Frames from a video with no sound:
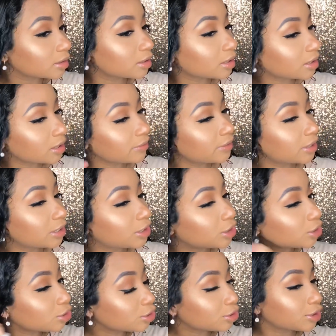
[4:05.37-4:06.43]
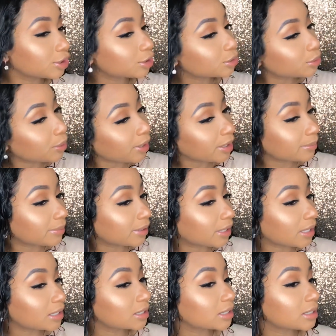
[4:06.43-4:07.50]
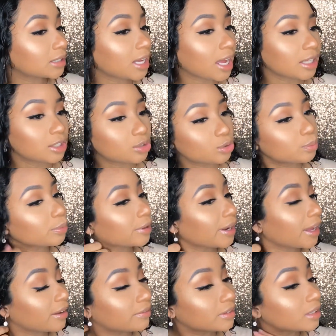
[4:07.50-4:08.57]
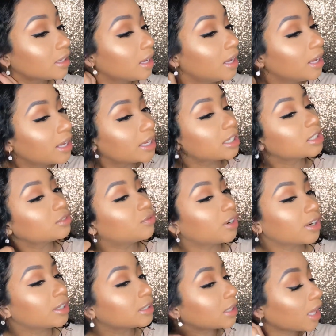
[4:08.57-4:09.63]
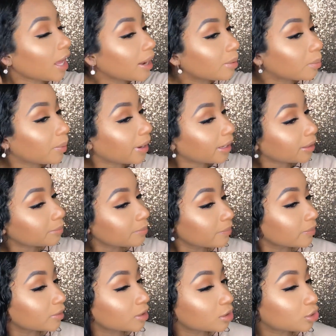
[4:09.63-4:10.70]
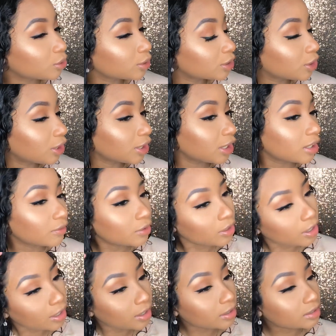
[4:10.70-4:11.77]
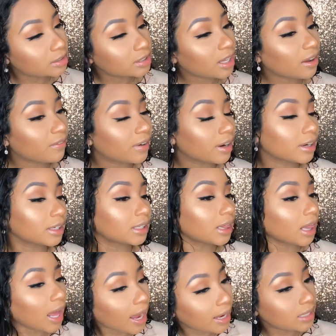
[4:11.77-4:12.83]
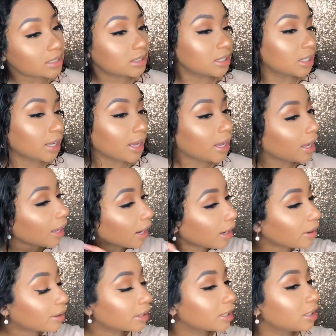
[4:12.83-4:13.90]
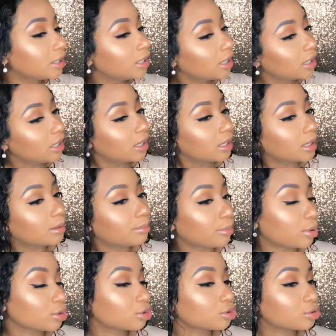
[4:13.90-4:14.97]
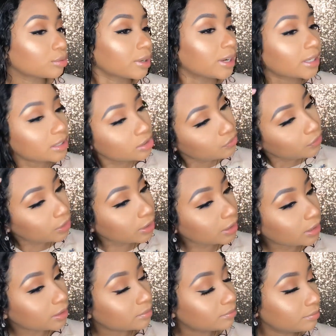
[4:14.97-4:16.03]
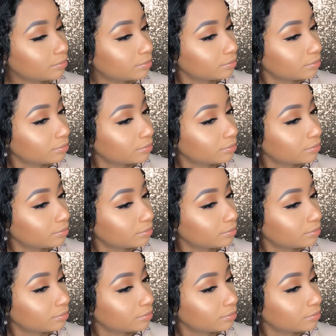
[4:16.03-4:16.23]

The leave-in conditioner is great because it's not super heavy. It's very lightweight. So it's going to give your curls that very light, airy, moisturized feeling.